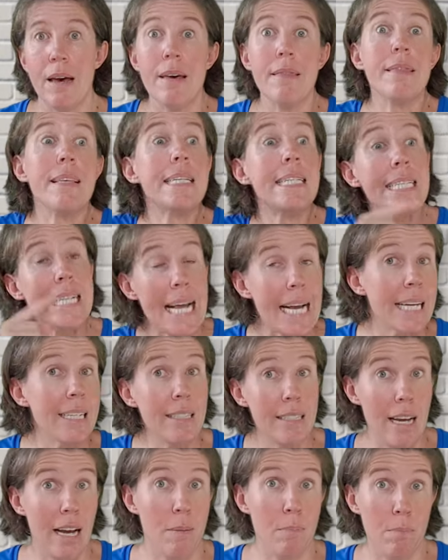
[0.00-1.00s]
The
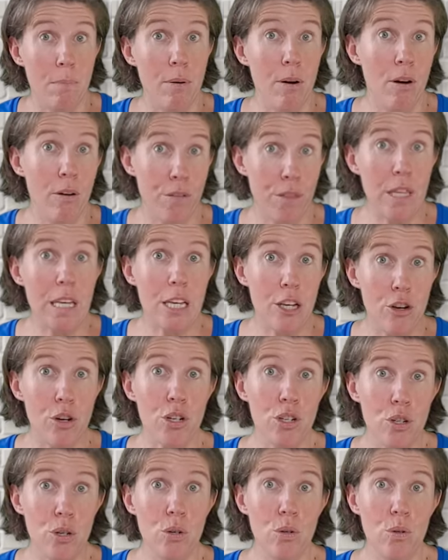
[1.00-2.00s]
second type of thing you
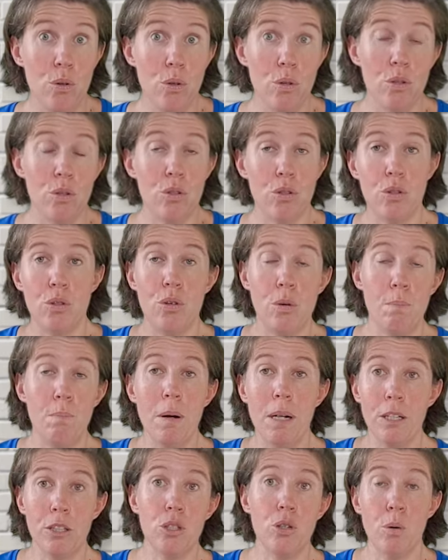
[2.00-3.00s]
can do to
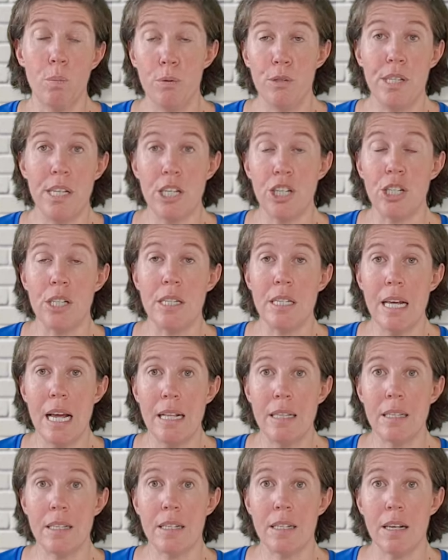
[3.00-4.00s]
build your position
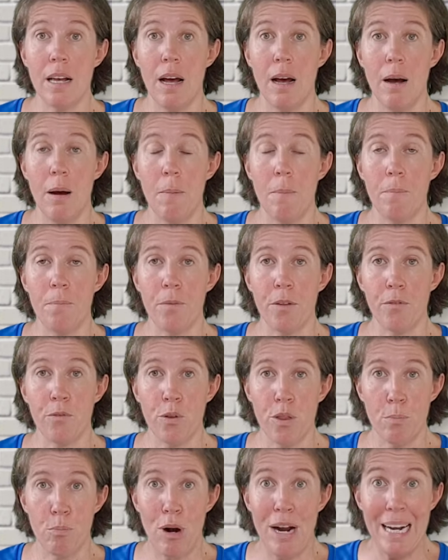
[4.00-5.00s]
sense for
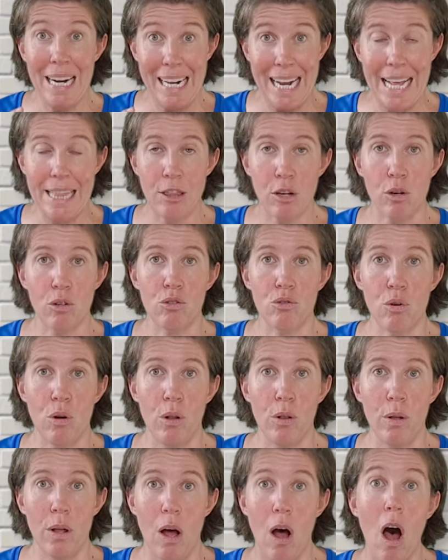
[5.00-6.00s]
the brain and get the
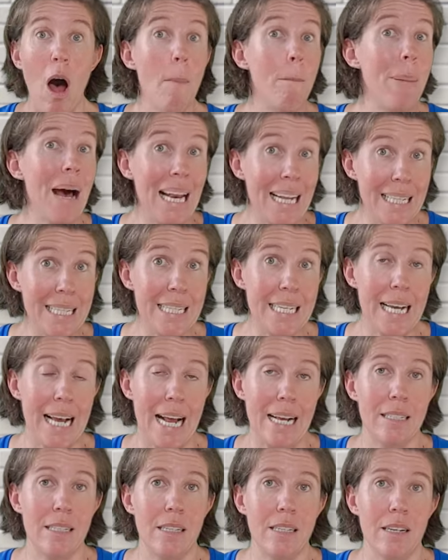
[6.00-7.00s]
control are balancing
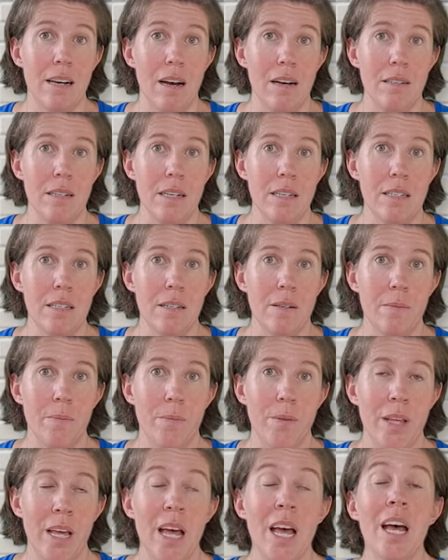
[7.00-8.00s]
exercises.
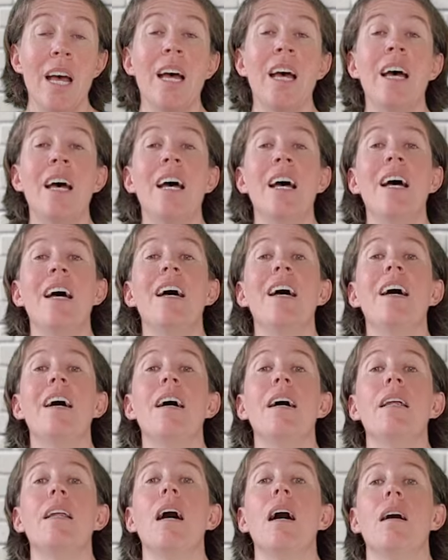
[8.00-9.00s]

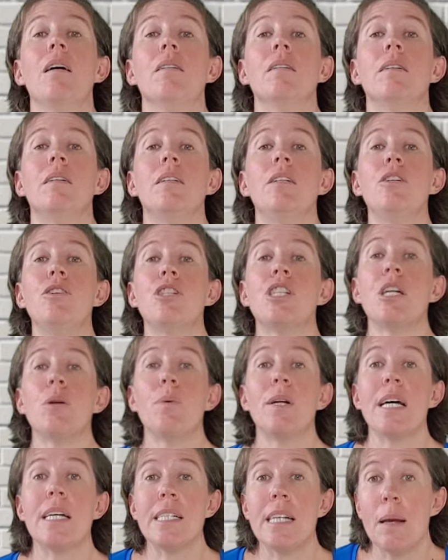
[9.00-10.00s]
Now, usually
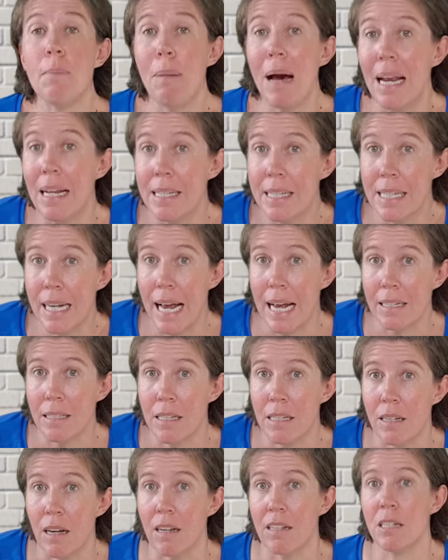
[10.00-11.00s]
when I say balancing
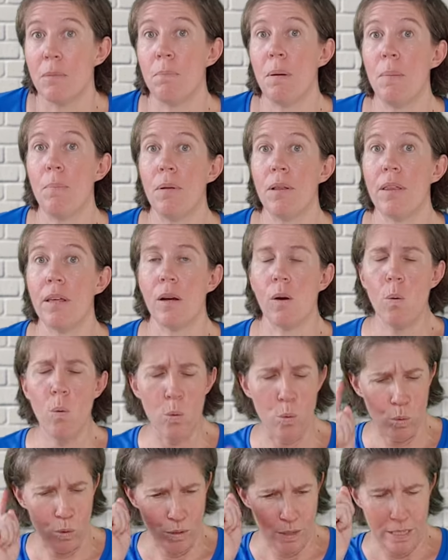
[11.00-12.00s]
exercises, people think,
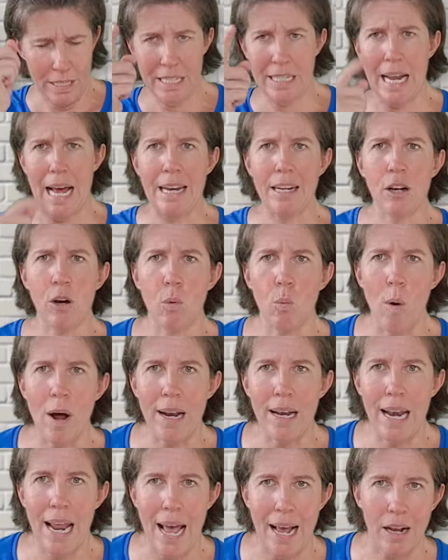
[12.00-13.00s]
oh, standing on
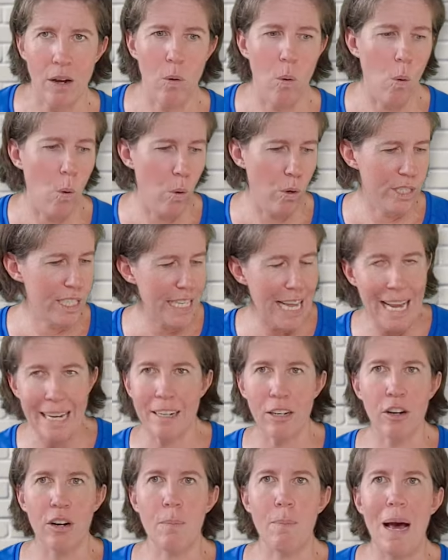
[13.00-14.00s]
one leg or
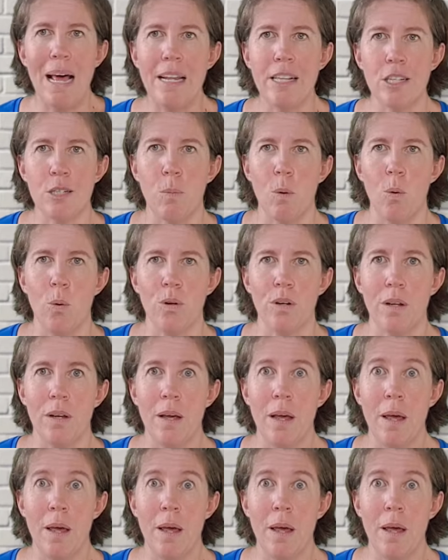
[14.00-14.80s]
standing on a balance board.